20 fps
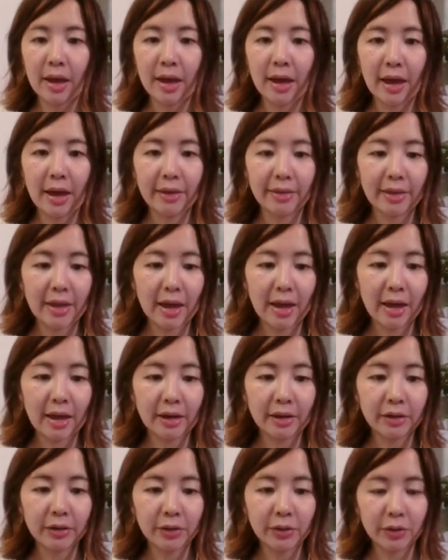And
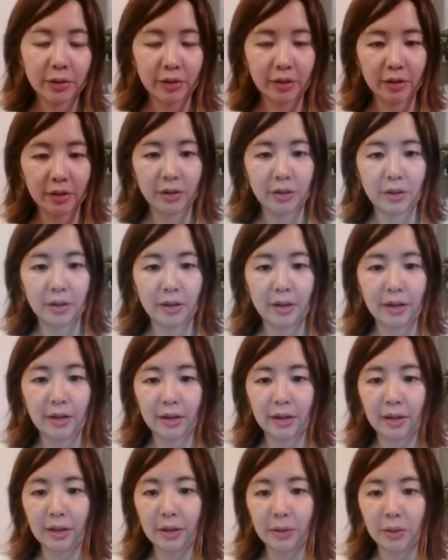then
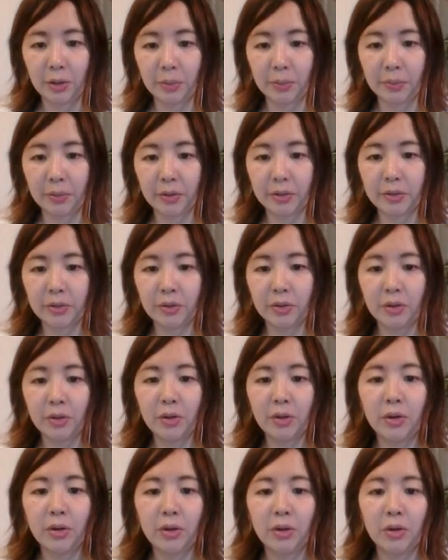you put
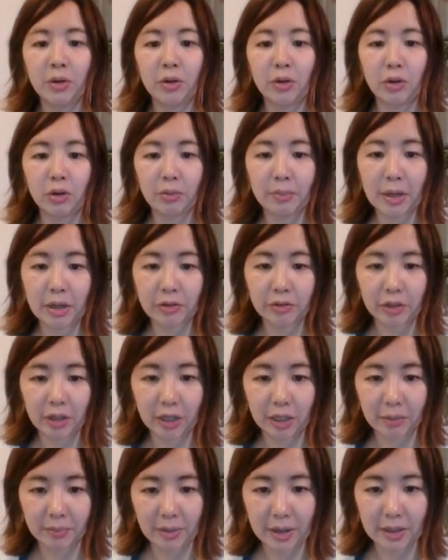umaku
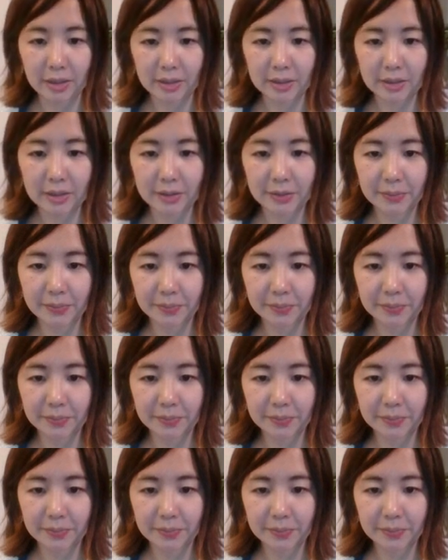narimasu.